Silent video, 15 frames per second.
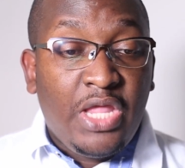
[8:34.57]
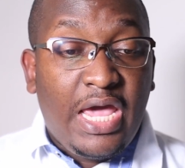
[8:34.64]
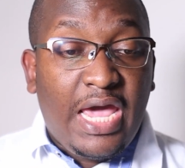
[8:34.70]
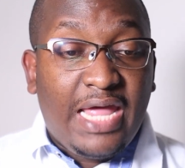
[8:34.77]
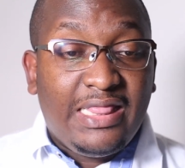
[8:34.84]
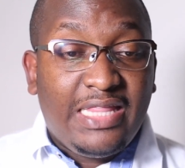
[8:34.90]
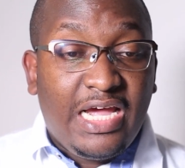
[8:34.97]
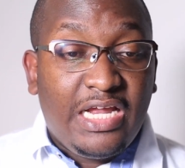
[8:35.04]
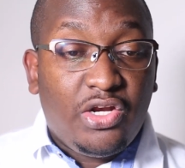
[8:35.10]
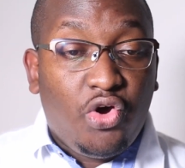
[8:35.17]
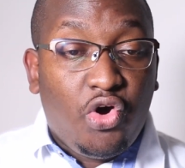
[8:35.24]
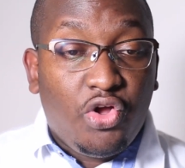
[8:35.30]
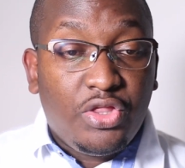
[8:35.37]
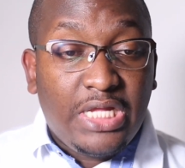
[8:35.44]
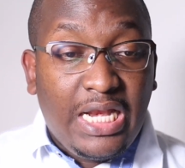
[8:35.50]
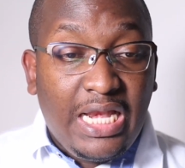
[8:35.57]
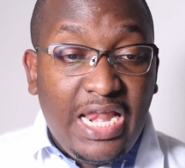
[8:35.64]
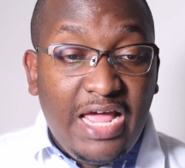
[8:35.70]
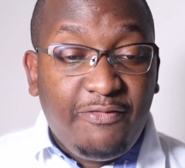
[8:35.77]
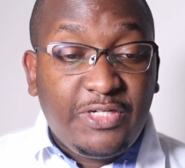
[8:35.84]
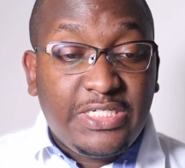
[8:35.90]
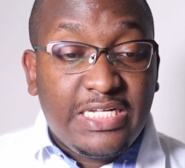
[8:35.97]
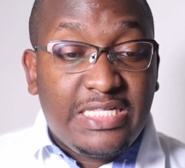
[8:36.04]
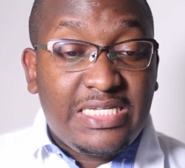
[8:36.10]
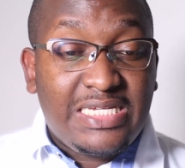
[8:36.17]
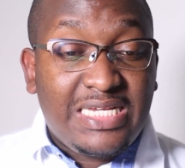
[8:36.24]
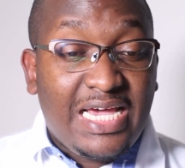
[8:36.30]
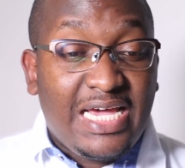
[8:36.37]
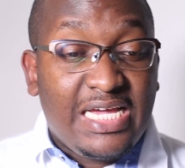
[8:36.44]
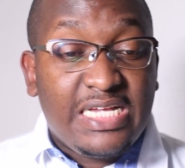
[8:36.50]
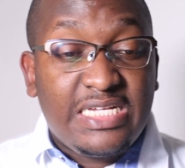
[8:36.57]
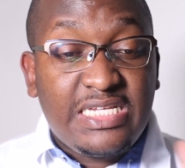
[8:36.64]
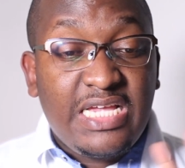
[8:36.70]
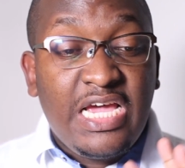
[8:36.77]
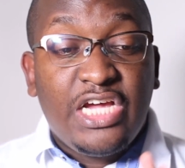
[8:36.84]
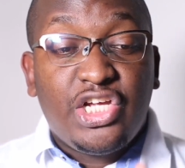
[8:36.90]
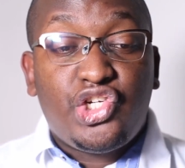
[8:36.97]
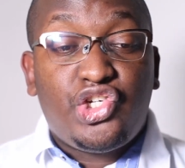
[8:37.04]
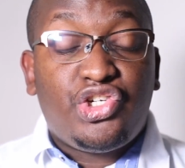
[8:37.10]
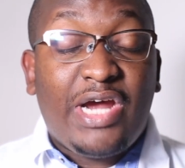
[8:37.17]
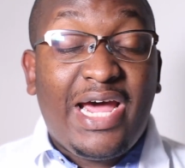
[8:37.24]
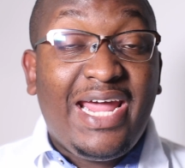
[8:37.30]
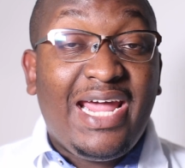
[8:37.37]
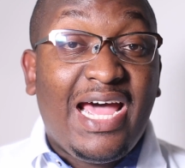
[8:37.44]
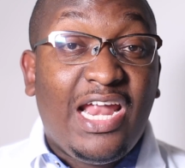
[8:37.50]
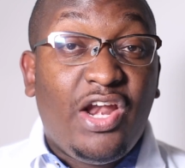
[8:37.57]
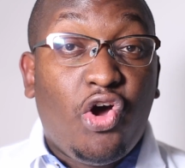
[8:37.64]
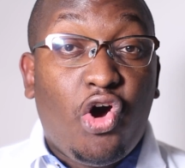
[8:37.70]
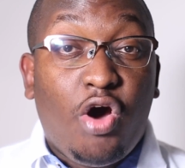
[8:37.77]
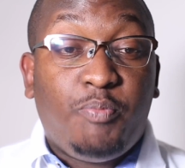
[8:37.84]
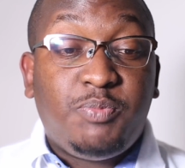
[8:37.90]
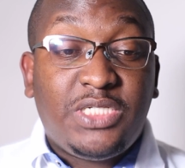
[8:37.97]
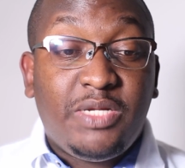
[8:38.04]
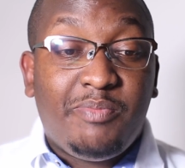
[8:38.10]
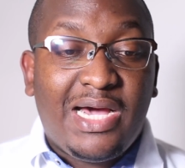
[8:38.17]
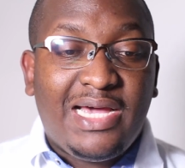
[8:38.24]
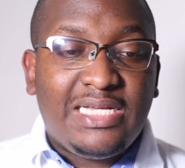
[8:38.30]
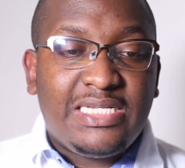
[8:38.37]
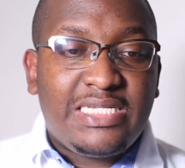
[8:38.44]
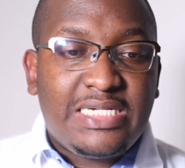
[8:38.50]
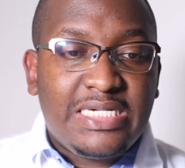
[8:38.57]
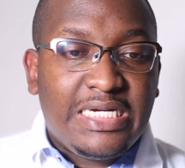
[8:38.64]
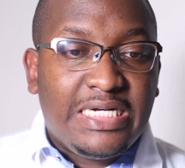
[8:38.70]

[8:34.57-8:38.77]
And then on the left it says try an optimized